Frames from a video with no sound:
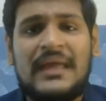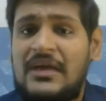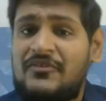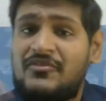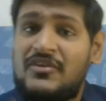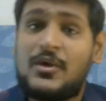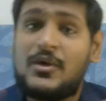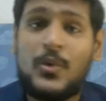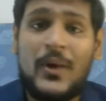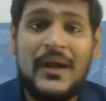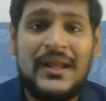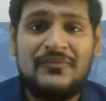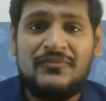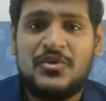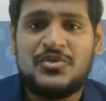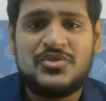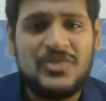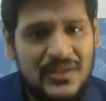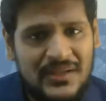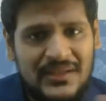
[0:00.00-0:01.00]
If required in
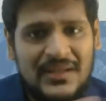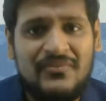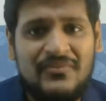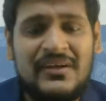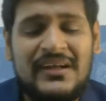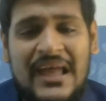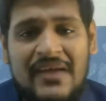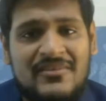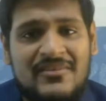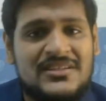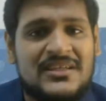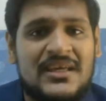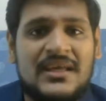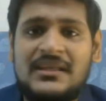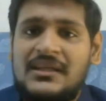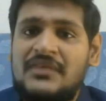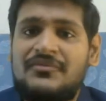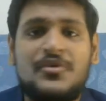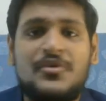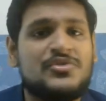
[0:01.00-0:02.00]
future, definitely I will share
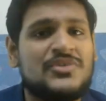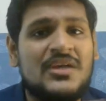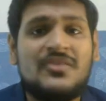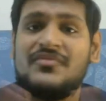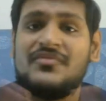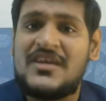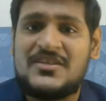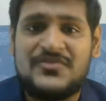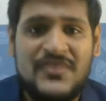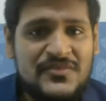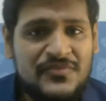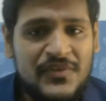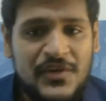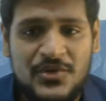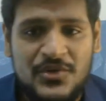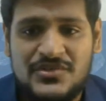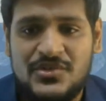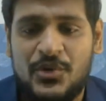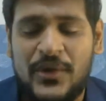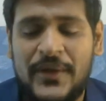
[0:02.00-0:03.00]
in the future phase wise
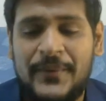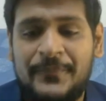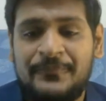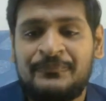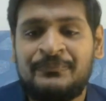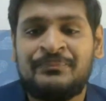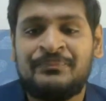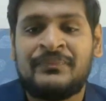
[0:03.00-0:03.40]
videos. Okay.